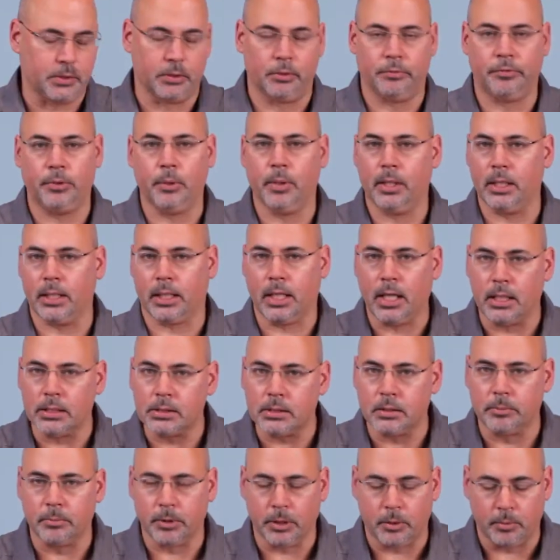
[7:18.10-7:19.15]
if you had a
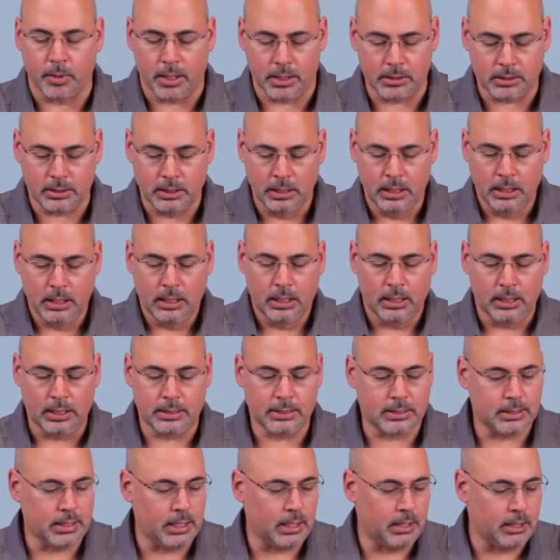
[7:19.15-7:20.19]
custom request, let's
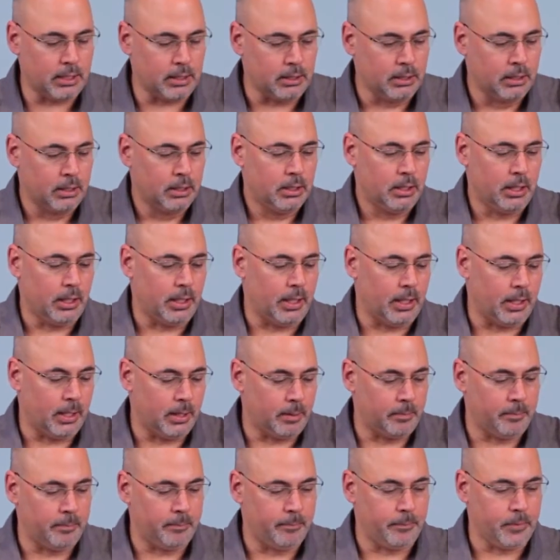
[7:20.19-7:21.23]
say that
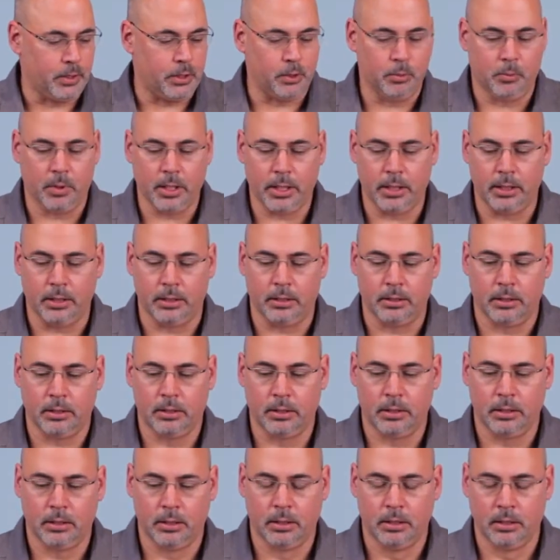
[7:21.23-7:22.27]
you wanted
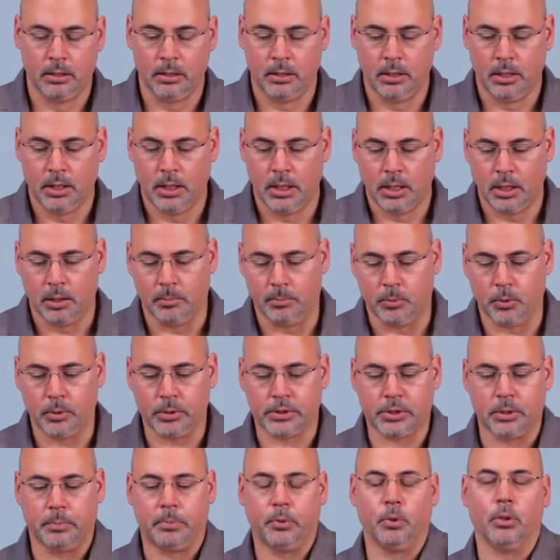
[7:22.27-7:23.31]
more
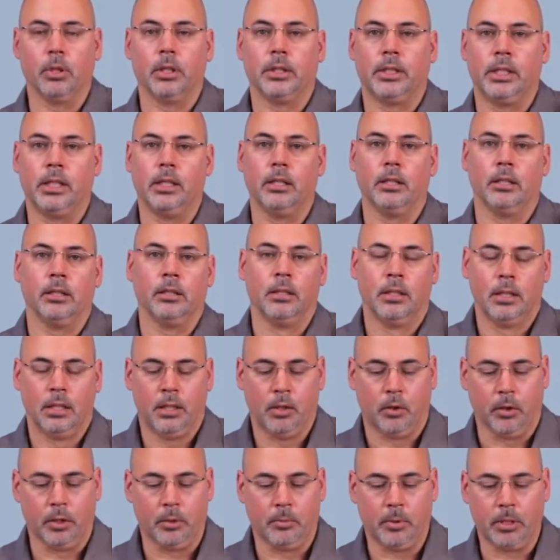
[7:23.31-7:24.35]
support here,
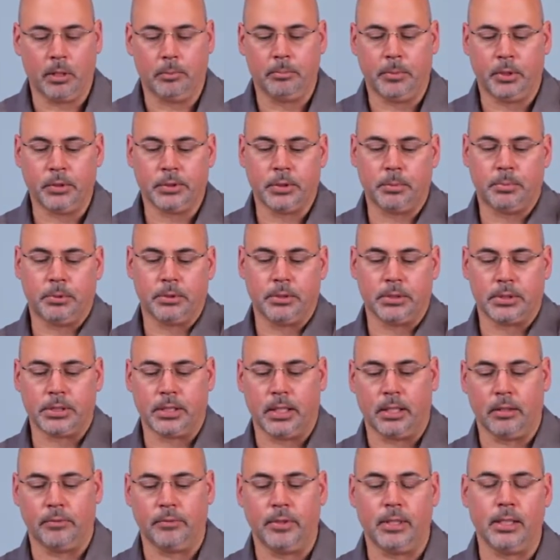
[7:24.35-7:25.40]
or you wanted multiples
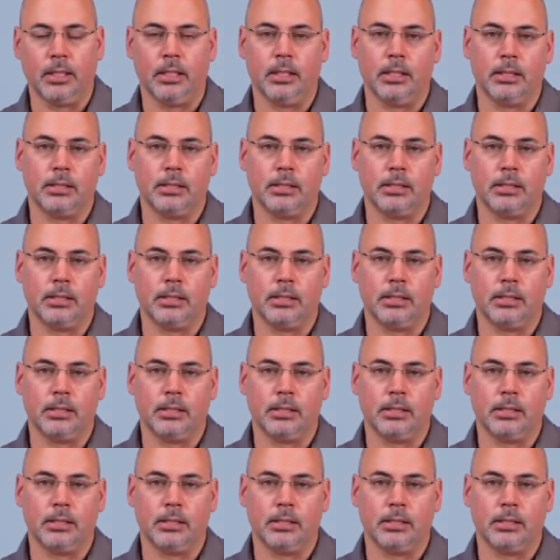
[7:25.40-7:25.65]
of the